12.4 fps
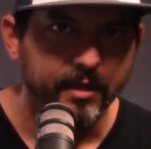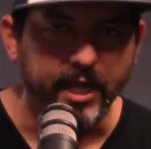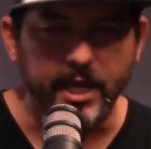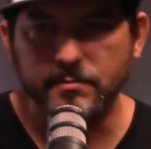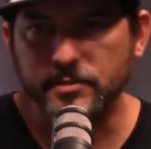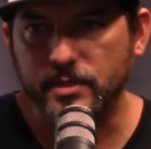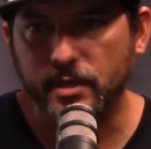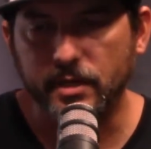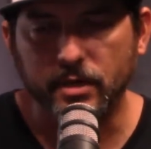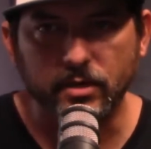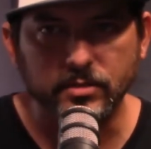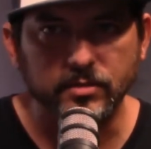Amazon
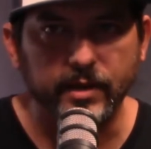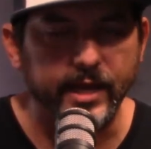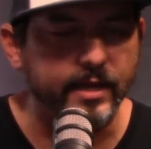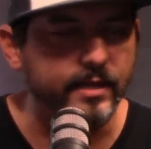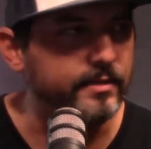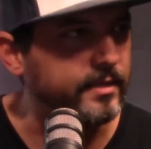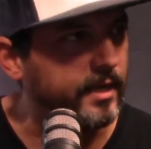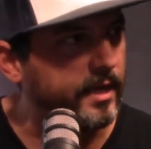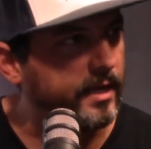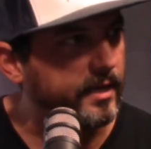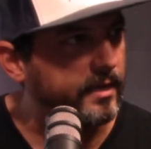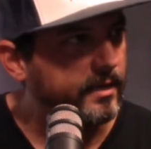also has
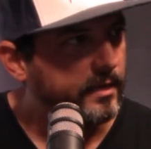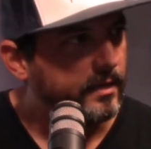a